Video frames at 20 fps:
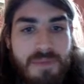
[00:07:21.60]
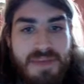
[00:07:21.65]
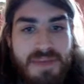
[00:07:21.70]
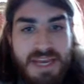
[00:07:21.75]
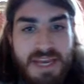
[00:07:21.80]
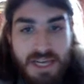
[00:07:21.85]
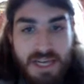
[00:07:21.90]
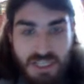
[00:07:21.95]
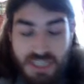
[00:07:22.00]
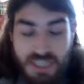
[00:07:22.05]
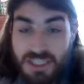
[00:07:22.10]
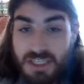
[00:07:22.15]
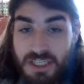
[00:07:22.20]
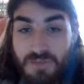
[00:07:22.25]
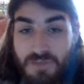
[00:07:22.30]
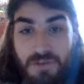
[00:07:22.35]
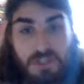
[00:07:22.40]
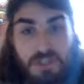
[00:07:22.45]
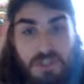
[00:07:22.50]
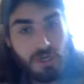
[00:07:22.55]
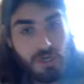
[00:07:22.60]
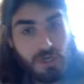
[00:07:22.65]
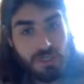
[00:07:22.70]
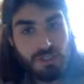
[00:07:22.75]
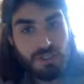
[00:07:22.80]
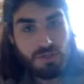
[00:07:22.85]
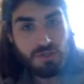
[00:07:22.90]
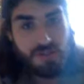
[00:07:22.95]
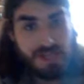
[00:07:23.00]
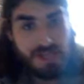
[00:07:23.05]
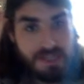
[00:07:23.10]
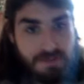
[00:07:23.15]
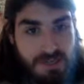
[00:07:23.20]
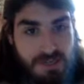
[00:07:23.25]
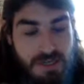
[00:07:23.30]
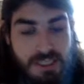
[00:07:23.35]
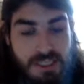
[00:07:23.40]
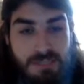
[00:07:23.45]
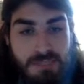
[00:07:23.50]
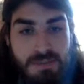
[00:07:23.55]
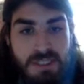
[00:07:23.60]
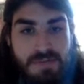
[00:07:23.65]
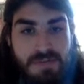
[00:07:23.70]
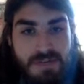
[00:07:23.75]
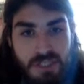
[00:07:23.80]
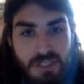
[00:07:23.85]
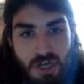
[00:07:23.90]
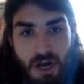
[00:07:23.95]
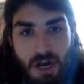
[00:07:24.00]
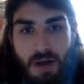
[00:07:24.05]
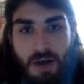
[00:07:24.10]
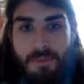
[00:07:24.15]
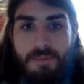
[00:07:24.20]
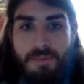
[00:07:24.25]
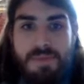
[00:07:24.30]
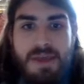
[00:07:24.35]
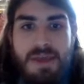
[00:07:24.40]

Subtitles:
Each has a different structure that gives it a specific job.